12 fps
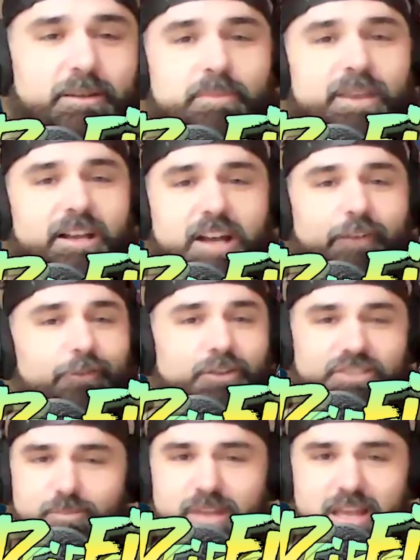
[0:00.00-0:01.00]
maybe a cover
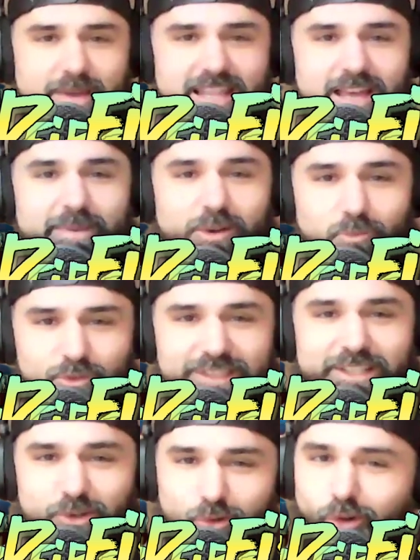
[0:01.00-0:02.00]
someday, man. That'd be a
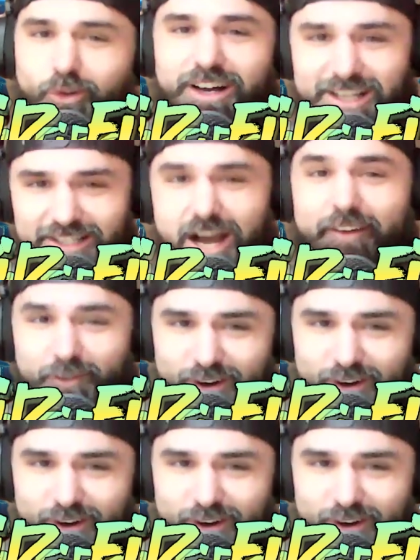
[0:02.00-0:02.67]
really cool cover,